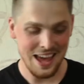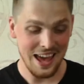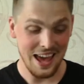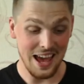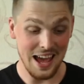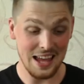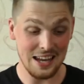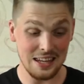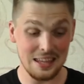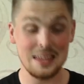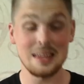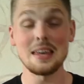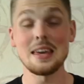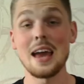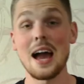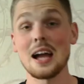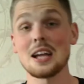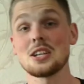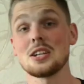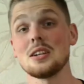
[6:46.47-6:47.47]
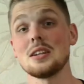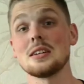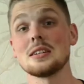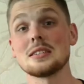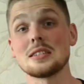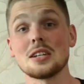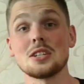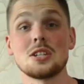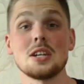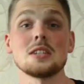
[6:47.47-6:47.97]
and he actually
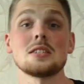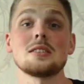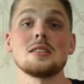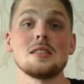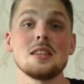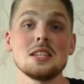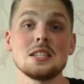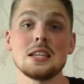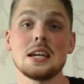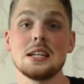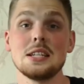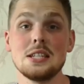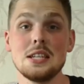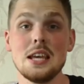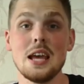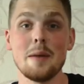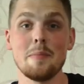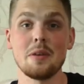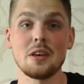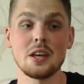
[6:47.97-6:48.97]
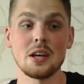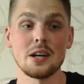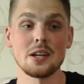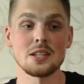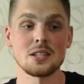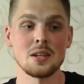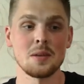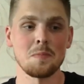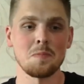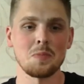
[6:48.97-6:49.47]
suggested this idea
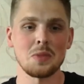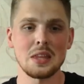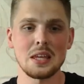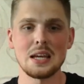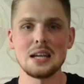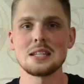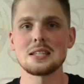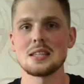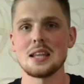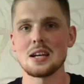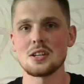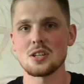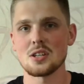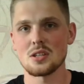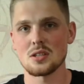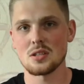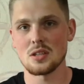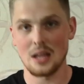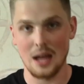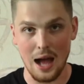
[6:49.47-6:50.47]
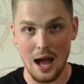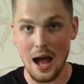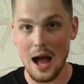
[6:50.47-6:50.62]
because it's like just,